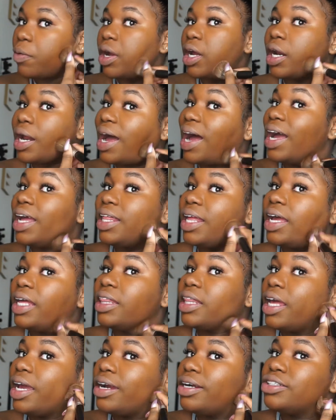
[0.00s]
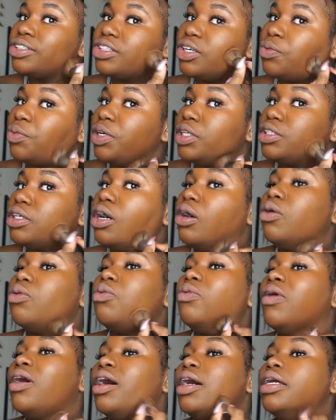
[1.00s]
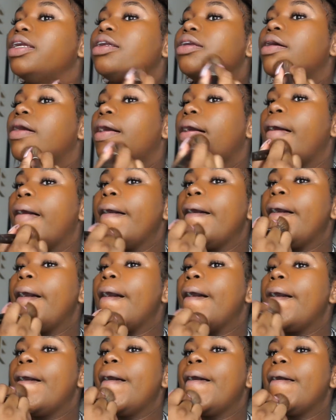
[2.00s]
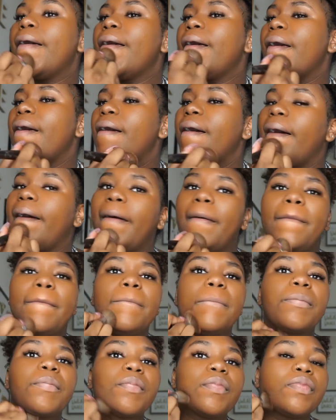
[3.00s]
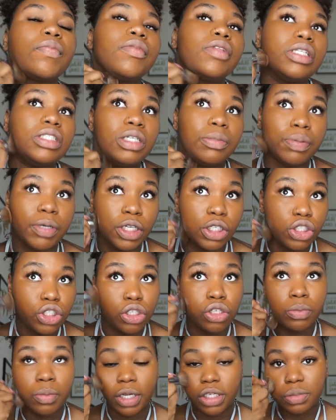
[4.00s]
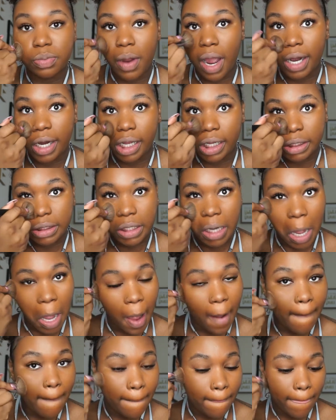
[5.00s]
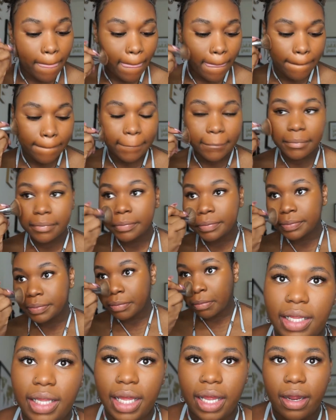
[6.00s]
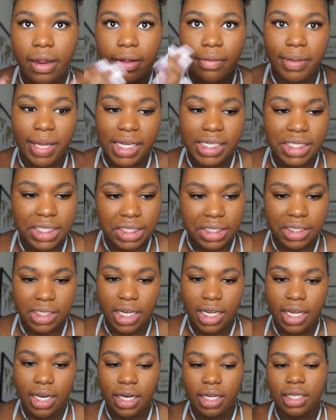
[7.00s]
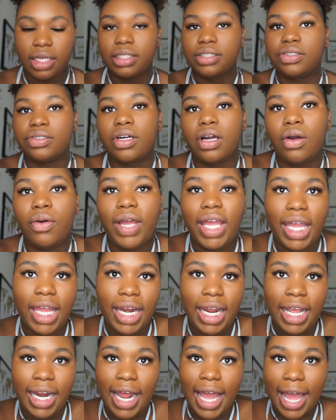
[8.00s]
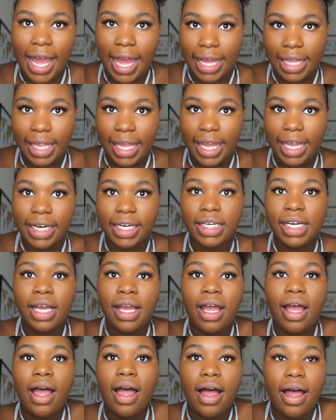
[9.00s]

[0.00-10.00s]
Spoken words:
And we're gonna highlight there, so we don't want to put too much product. So now that our base is done, let's go in and highlight.